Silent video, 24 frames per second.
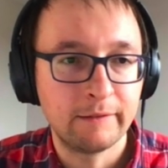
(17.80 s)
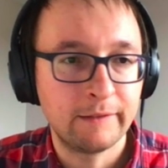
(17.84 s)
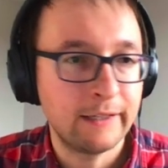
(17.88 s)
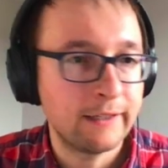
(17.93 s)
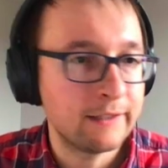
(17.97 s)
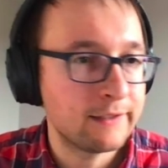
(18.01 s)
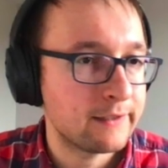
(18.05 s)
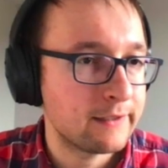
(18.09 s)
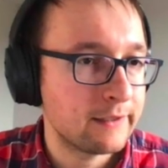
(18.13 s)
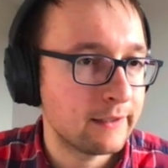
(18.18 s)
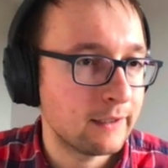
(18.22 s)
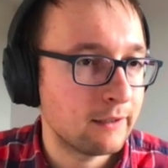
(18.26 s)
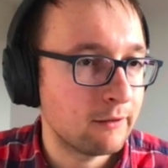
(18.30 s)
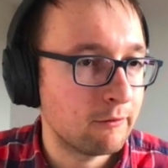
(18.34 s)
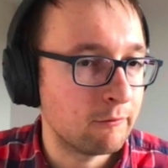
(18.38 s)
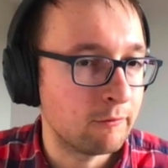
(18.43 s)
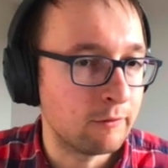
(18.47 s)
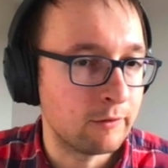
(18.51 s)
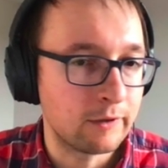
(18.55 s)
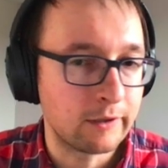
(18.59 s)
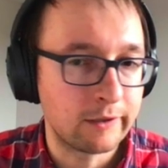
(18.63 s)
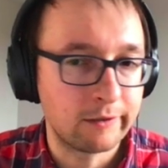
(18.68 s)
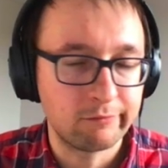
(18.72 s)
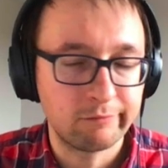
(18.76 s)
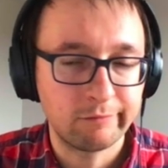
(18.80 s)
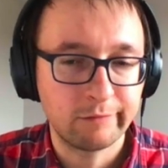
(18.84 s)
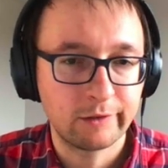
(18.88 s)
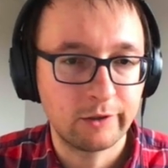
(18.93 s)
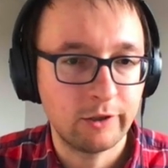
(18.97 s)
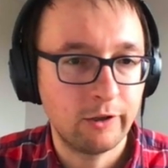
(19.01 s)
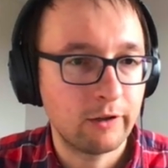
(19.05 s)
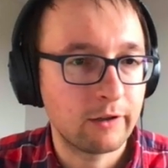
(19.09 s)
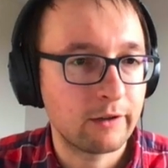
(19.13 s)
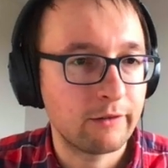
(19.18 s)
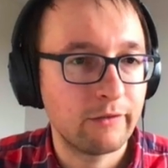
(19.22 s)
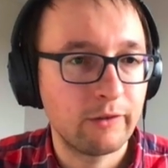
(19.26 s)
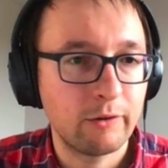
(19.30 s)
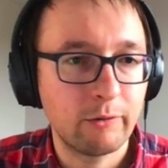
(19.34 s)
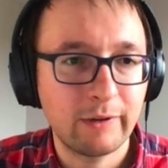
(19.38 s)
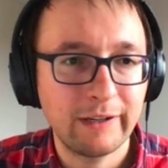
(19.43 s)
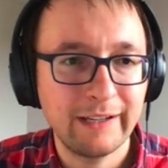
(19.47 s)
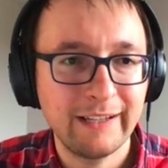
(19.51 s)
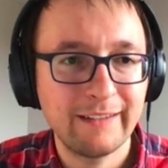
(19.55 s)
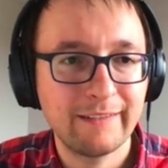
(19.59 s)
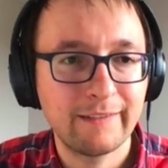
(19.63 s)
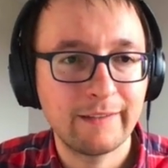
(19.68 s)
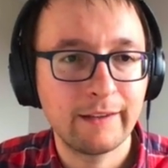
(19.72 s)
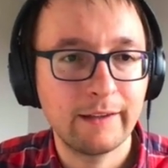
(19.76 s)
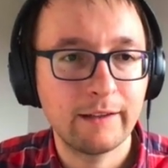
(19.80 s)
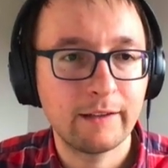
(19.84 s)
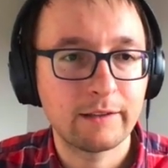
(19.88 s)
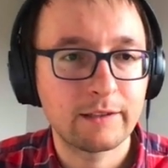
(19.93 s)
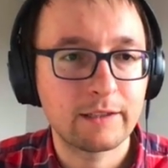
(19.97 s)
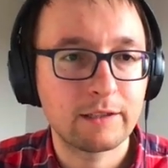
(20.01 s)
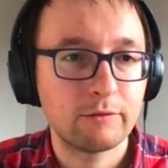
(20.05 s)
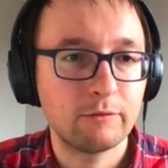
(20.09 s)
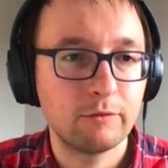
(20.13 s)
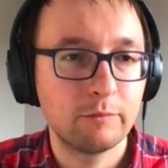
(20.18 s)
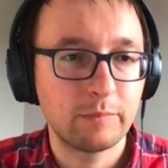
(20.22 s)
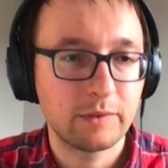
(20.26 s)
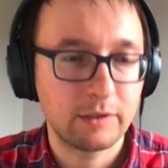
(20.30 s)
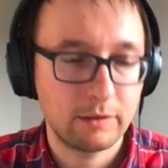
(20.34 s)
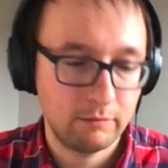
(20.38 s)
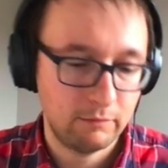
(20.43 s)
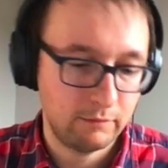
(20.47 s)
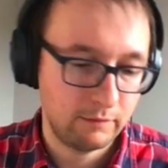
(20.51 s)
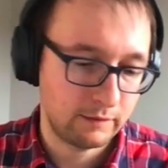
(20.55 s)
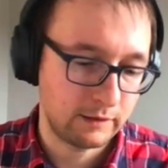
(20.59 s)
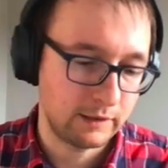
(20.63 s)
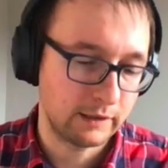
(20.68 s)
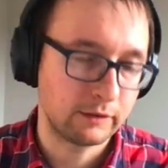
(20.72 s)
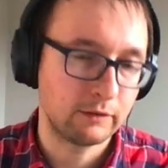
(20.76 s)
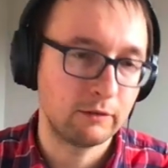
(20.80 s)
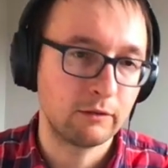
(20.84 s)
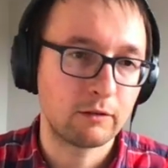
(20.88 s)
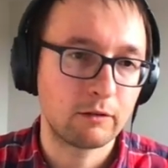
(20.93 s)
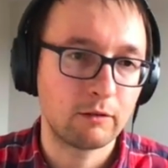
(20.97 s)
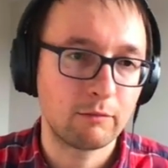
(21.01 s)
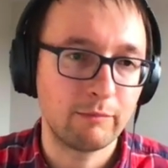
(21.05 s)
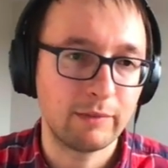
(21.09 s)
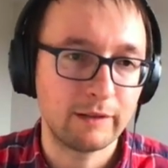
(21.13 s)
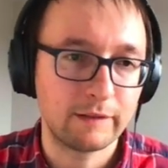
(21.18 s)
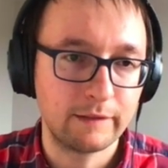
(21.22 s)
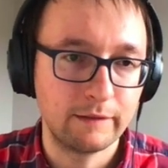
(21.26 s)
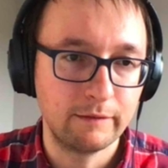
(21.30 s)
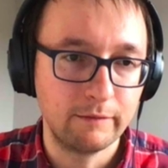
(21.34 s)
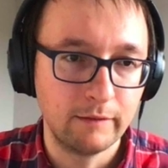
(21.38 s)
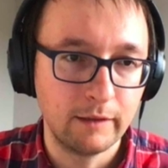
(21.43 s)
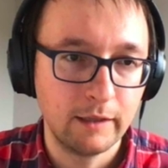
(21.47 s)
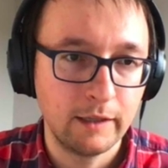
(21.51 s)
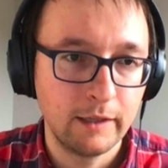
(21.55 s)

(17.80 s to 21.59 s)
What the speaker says: dancing or photography or anything else. Oops, clicked on the wrong button.